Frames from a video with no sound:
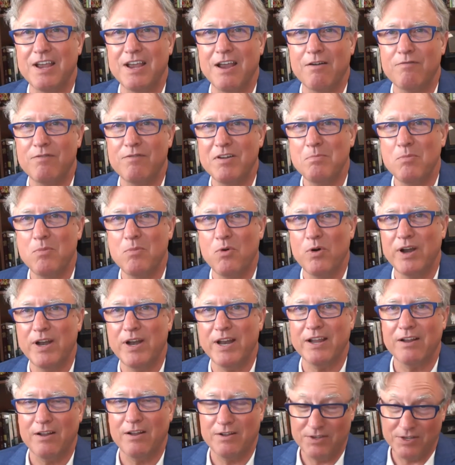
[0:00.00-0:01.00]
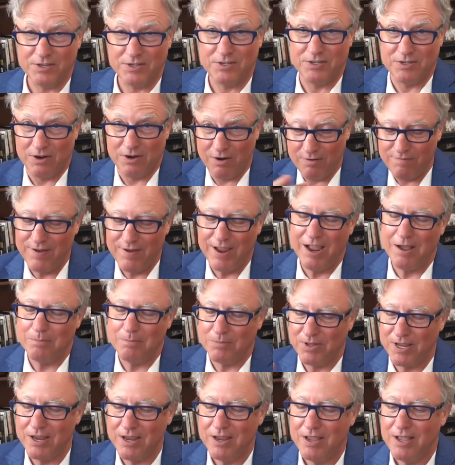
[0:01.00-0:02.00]
every morning. This is our
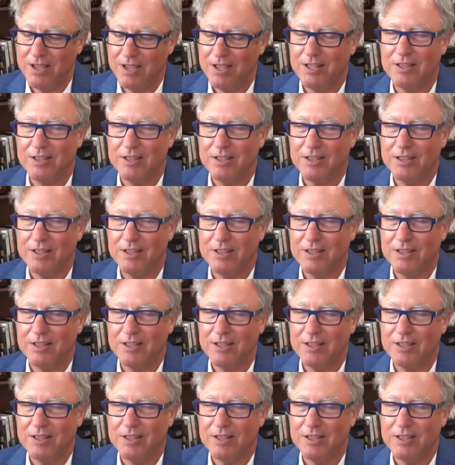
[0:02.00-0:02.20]
family.